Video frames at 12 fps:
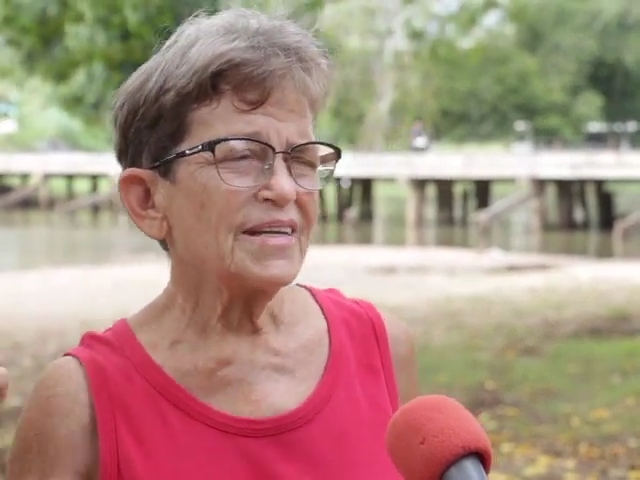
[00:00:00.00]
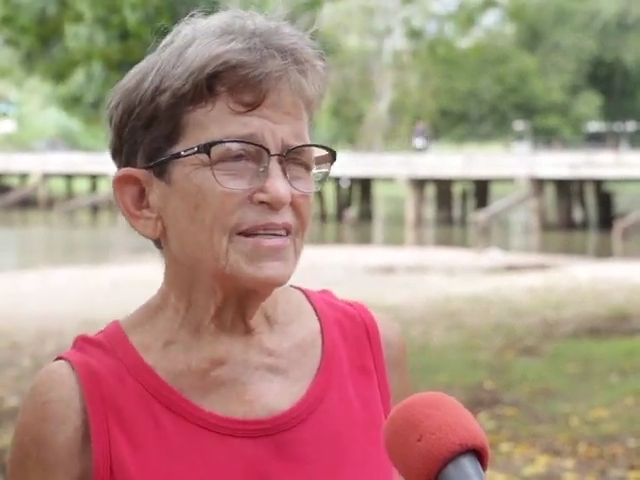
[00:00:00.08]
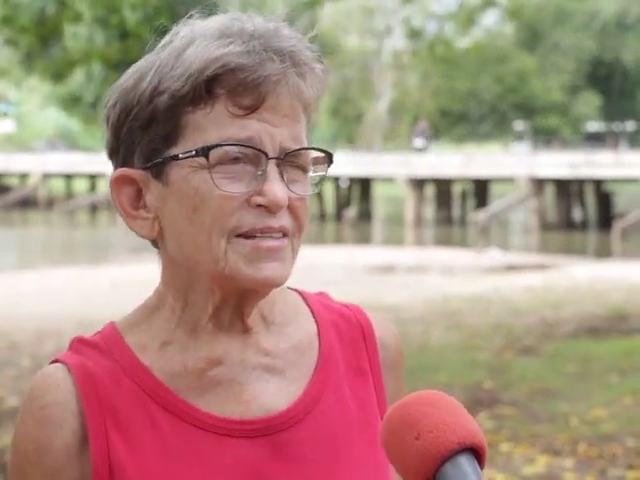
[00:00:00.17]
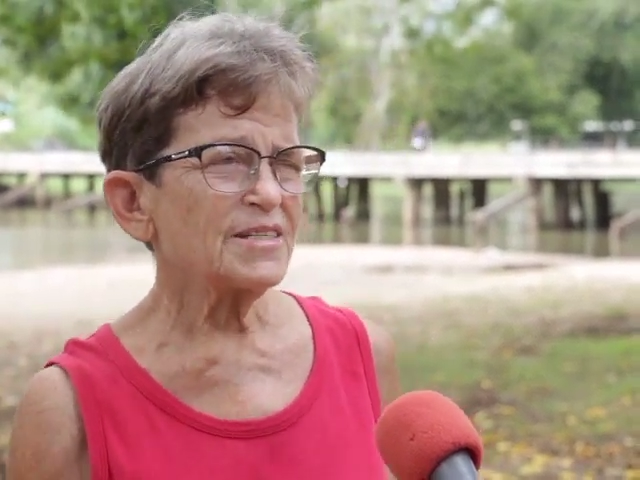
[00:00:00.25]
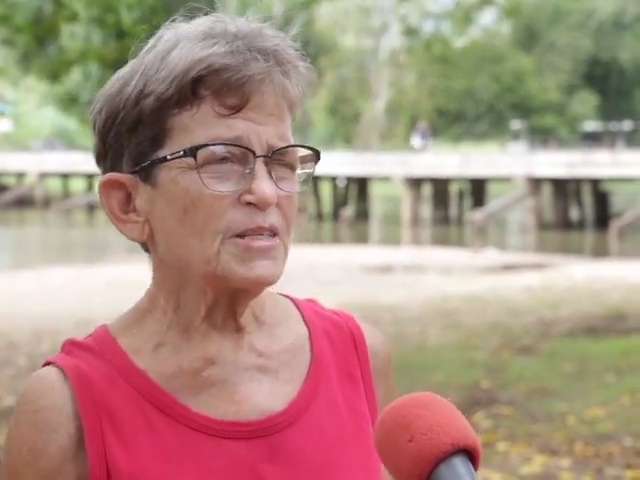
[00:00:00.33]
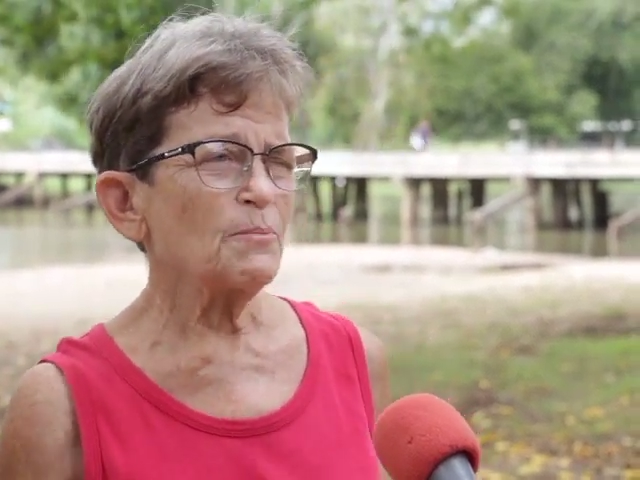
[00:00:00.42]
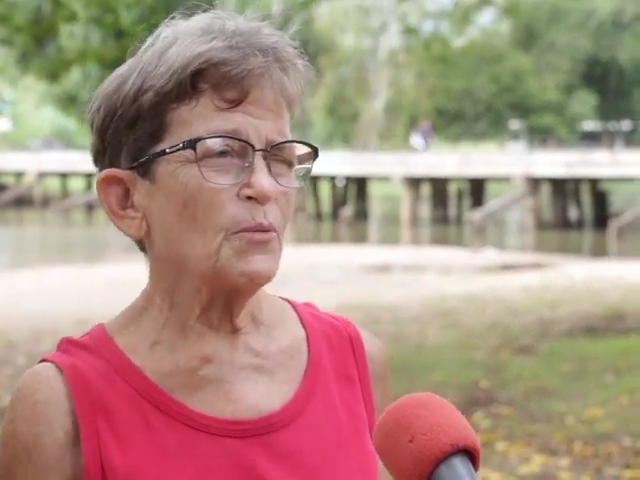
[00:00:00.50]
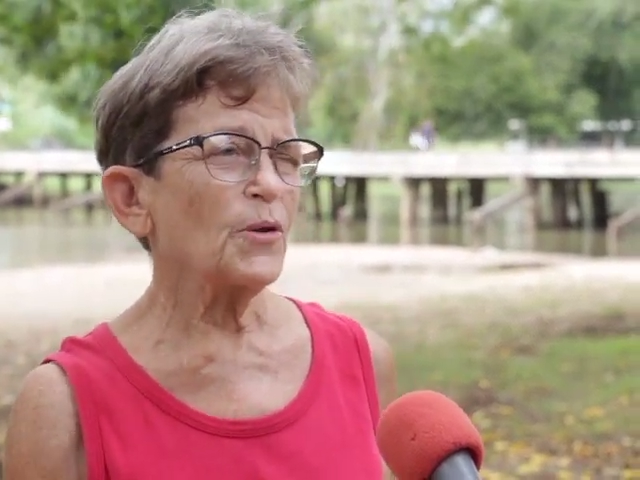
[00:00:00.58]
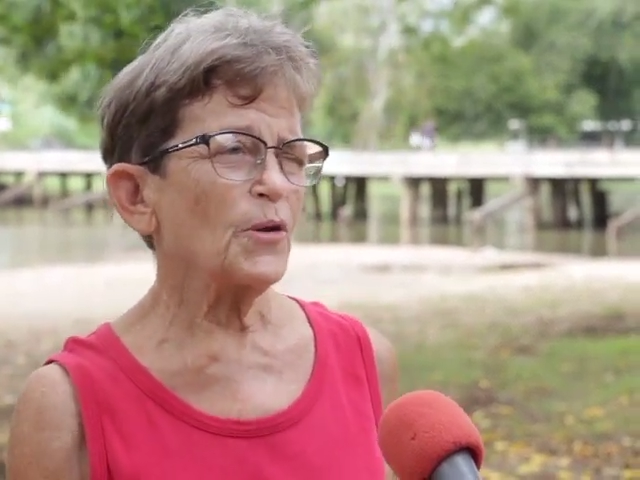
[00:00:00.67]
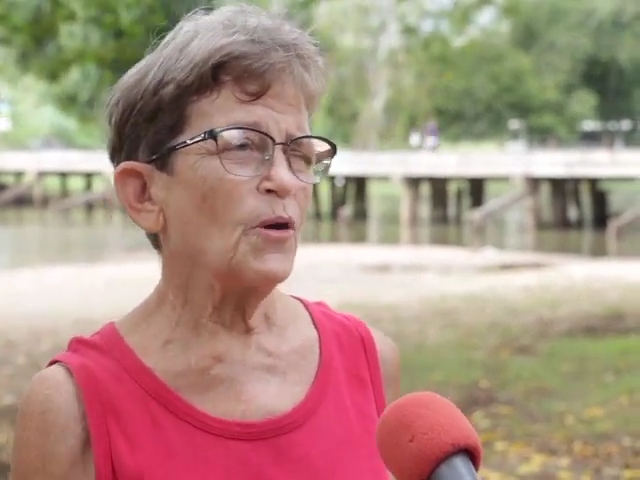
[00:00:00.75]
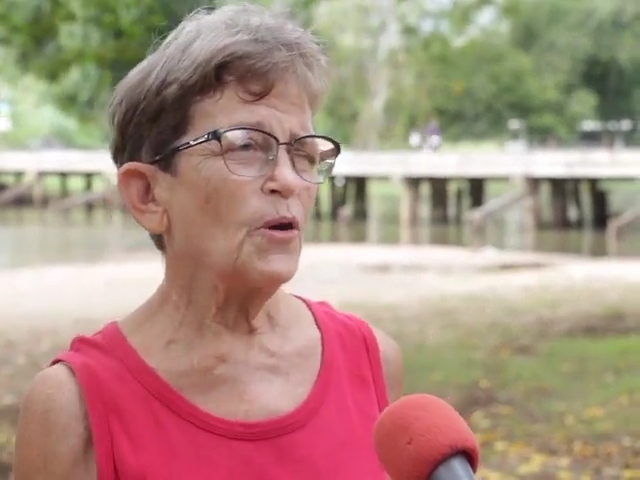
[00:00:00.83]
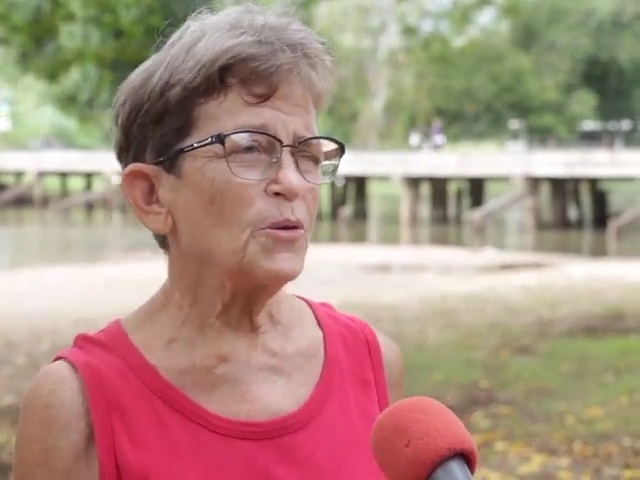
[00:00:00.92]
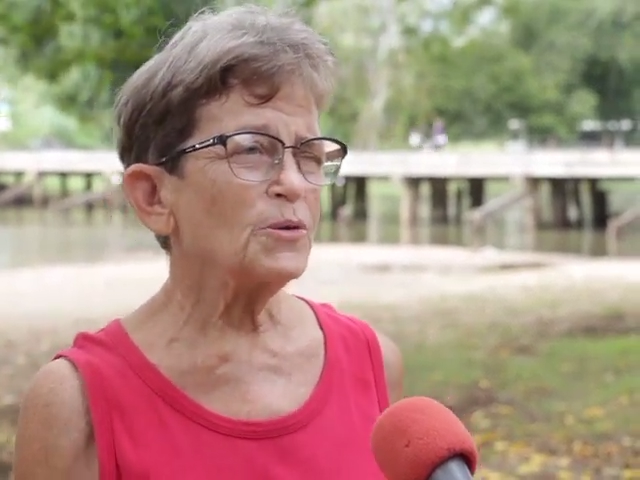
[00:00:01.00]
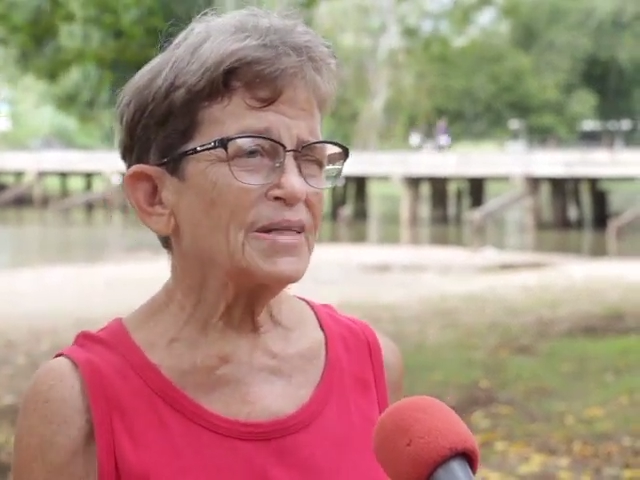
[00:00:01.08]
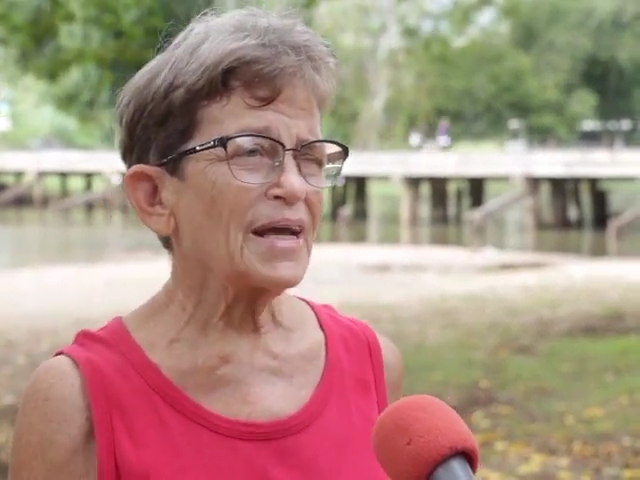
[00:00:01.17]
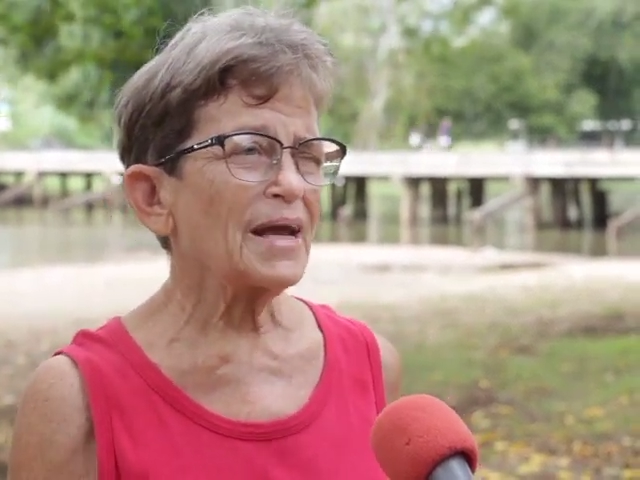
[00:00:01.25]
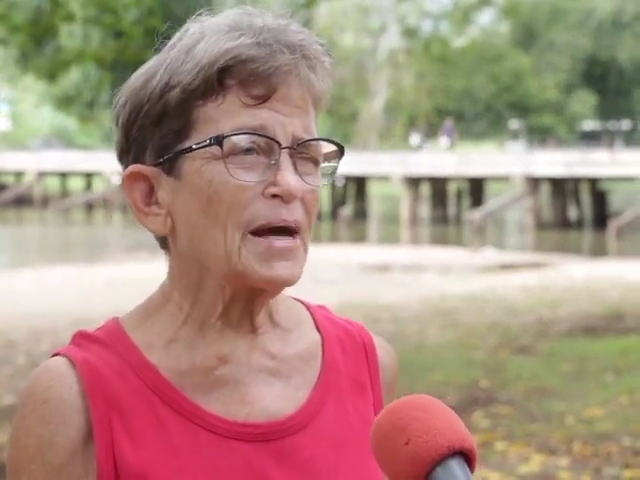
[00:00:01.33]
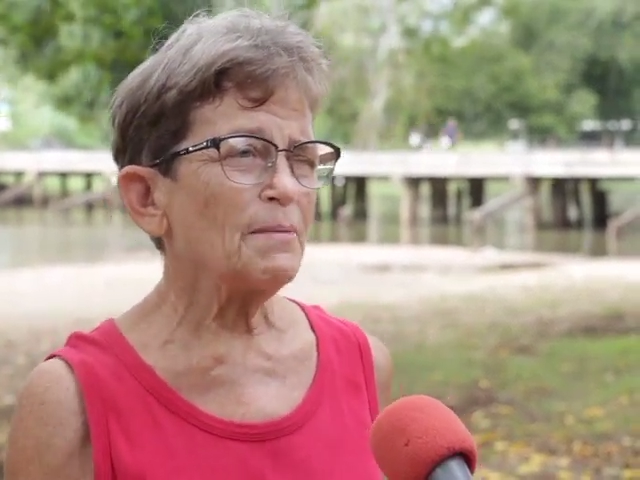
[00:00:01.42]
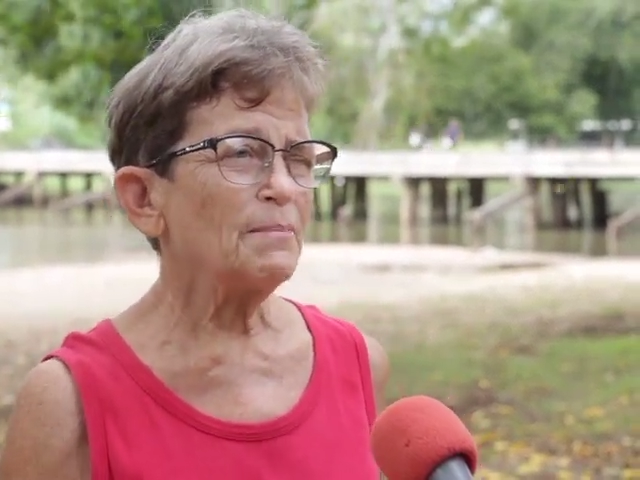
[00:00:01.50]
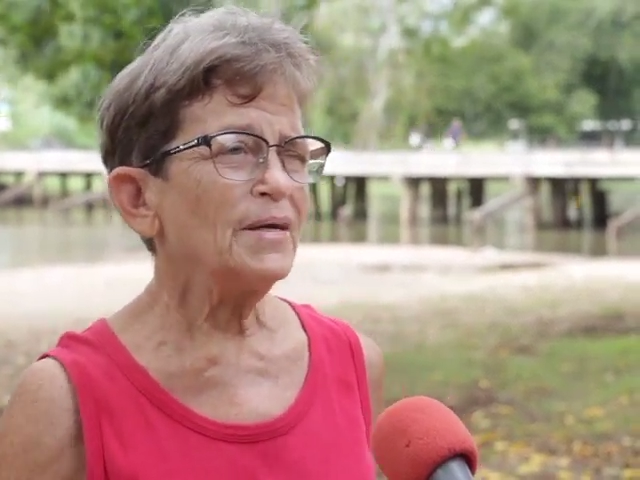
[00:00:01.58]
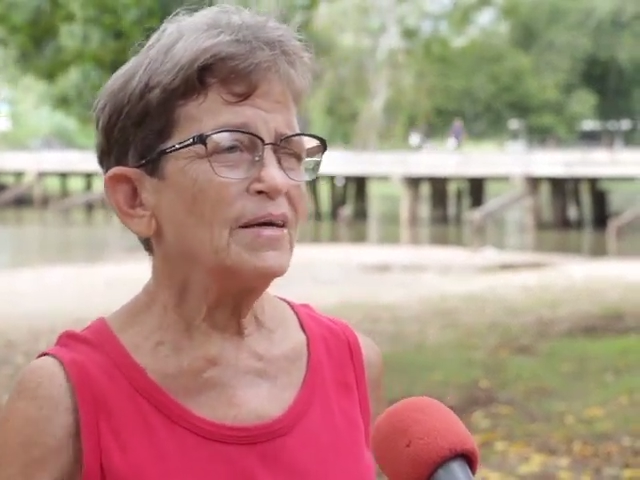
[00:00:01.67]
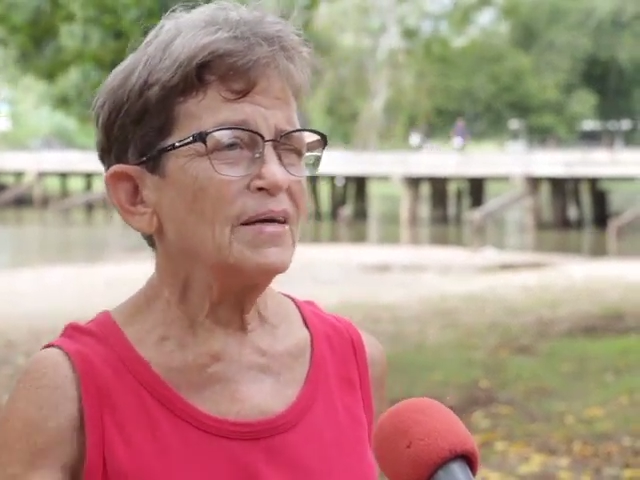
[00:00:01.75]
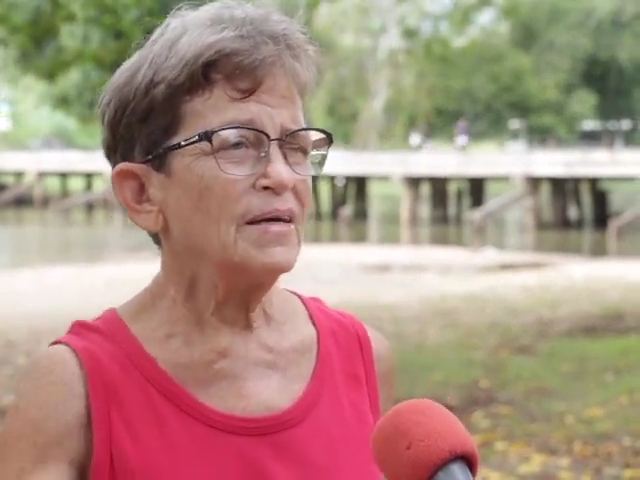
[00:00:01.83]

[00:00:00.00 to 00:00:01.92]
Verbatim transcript: hits the Mollejon Dam,